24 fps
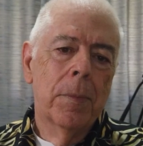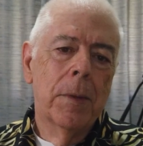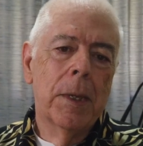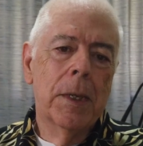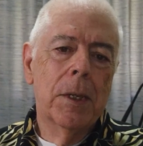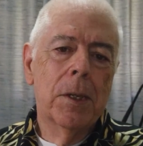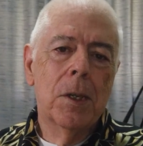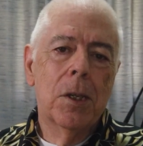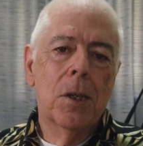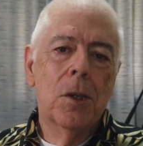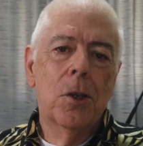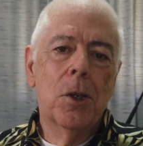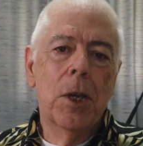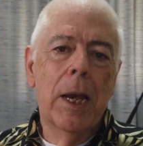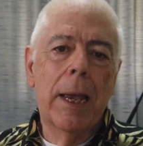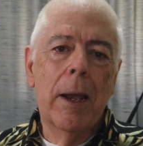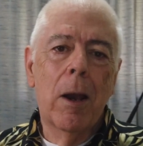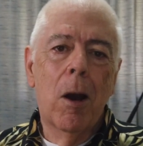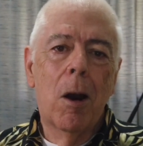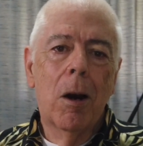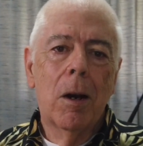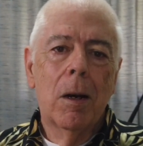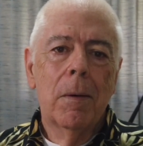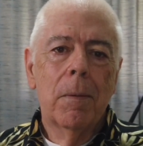This is
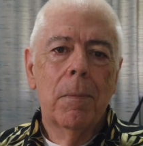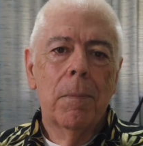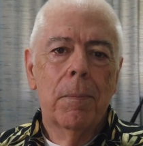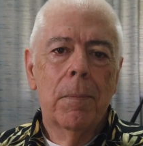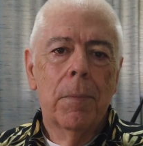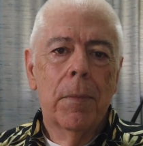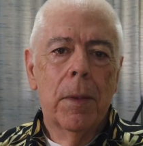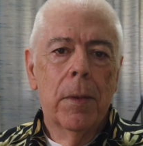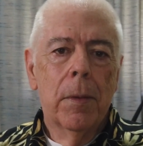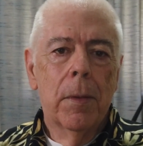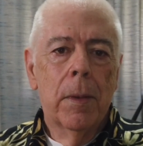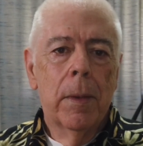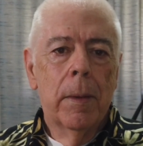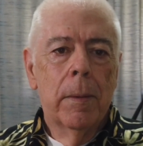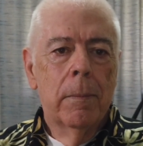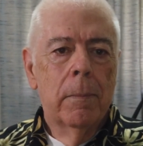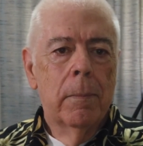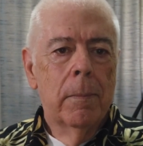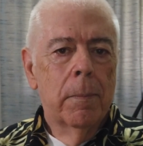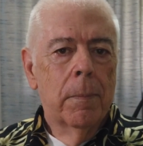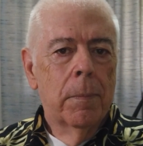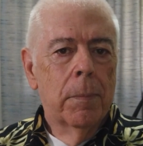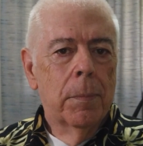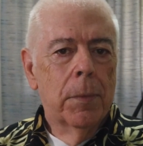JR,
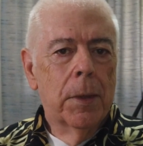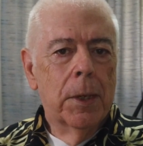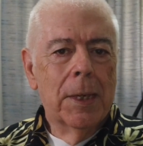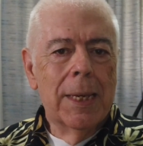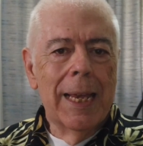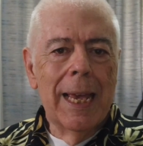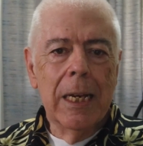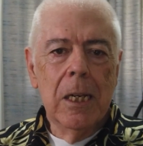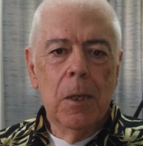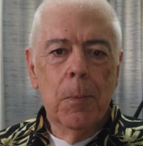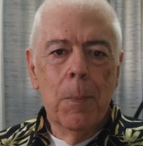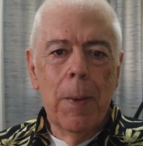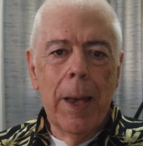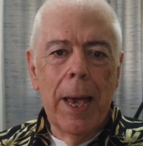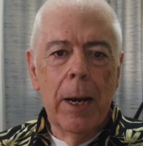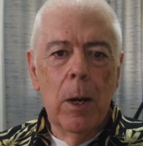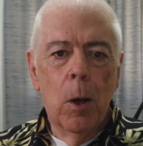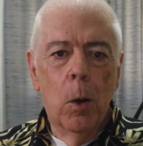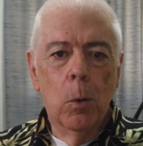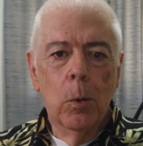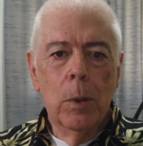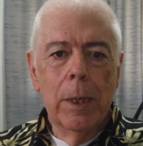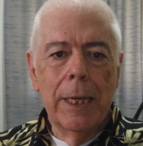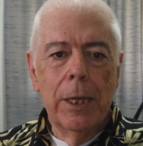the TextPad
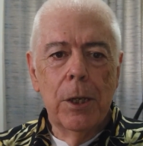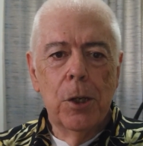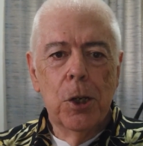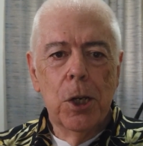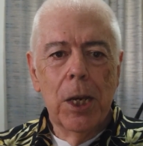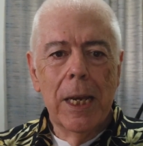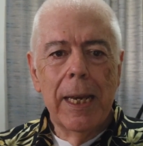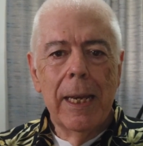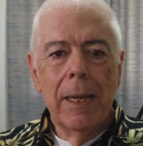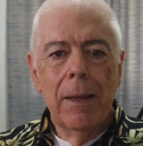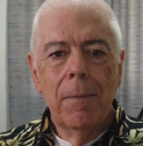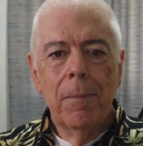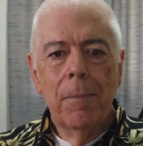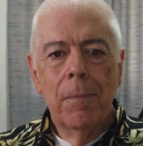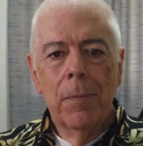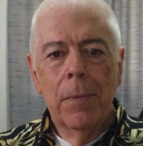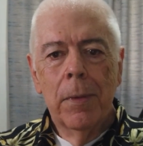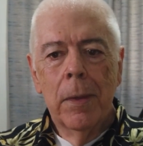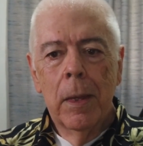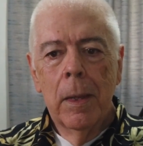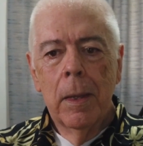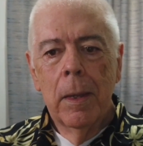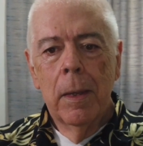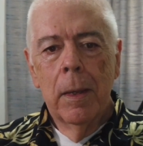OTG,
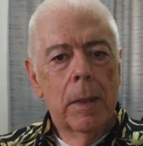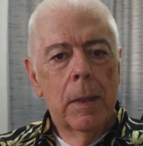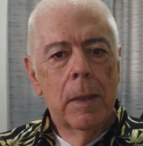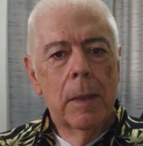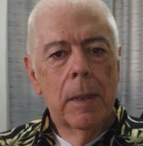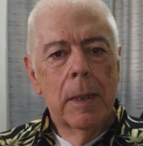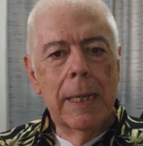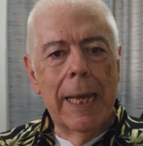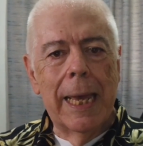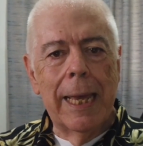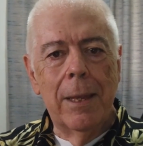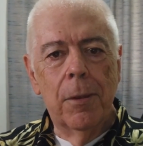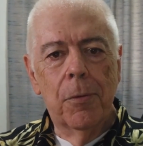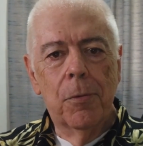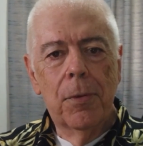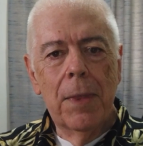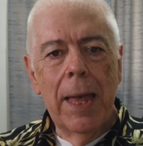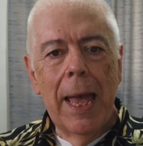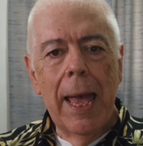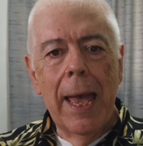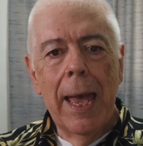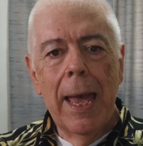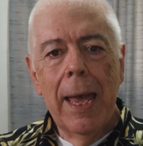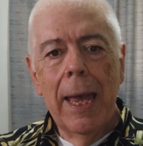saying
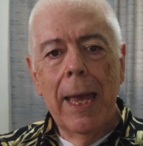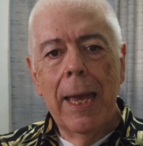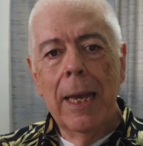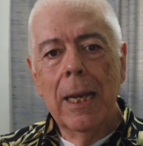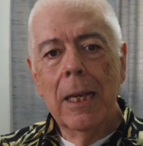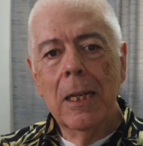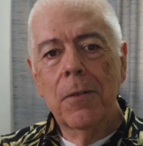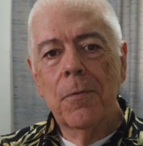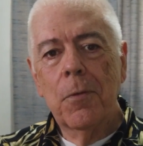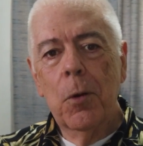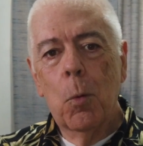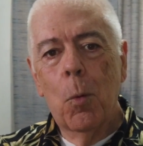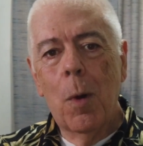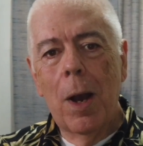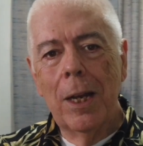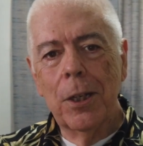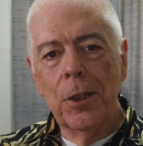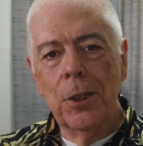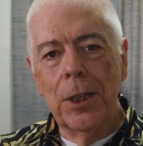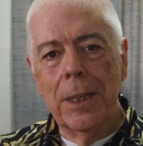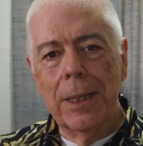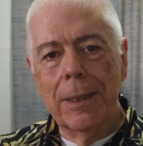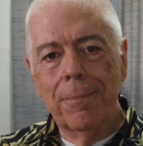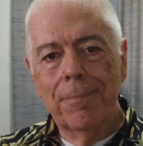thanks for
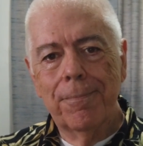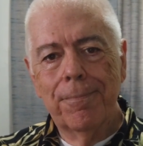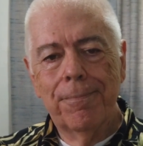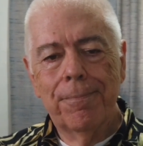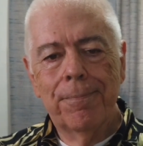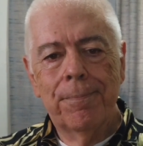watching.